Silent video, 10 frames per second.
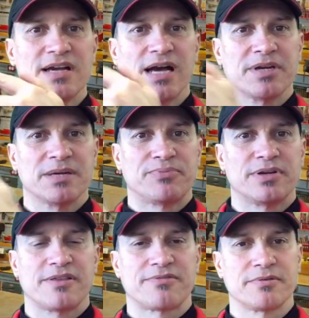I'm going to put
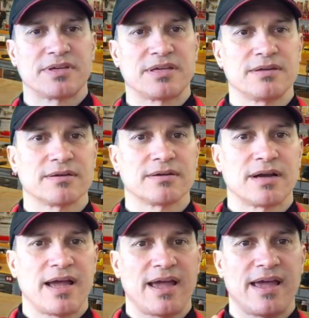it through here
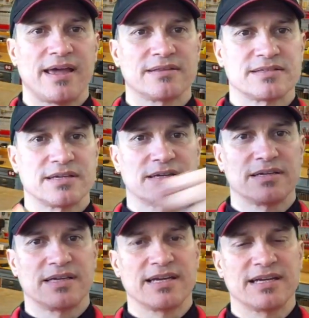and
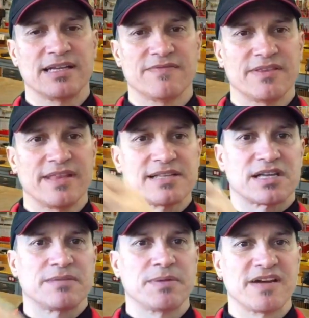get it even. That's
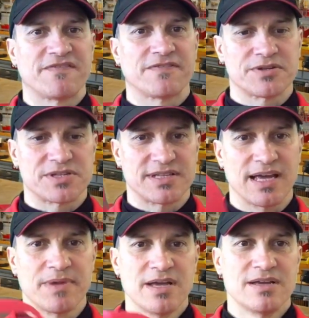going to be my first
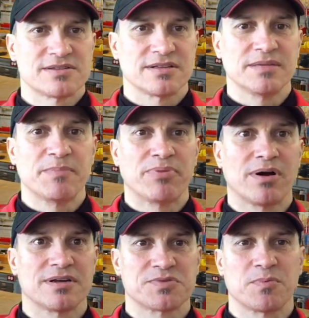step. So let me
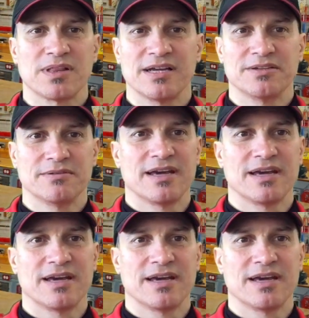pause while I do